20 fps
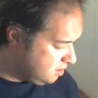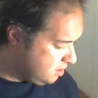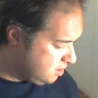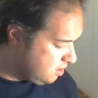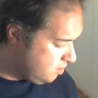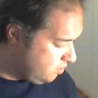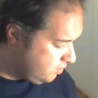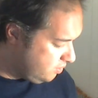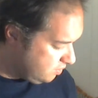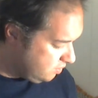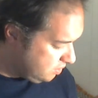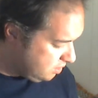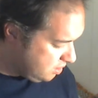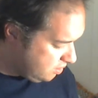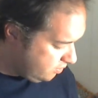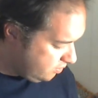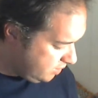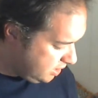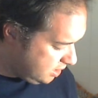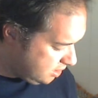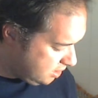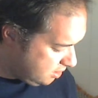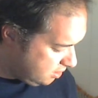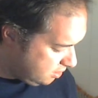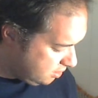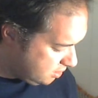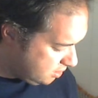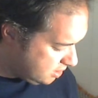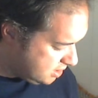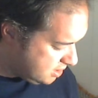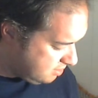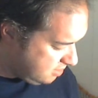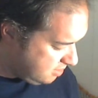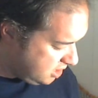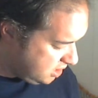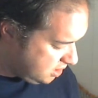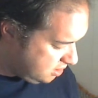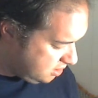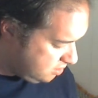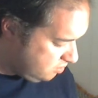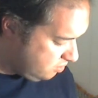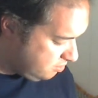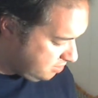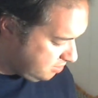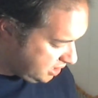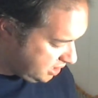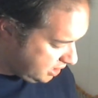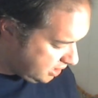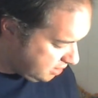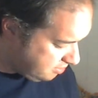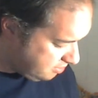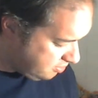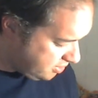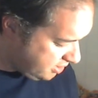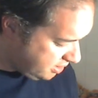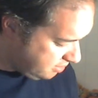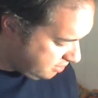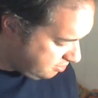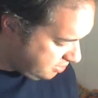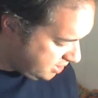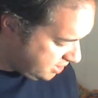go in there, because I mean I'd normally like probably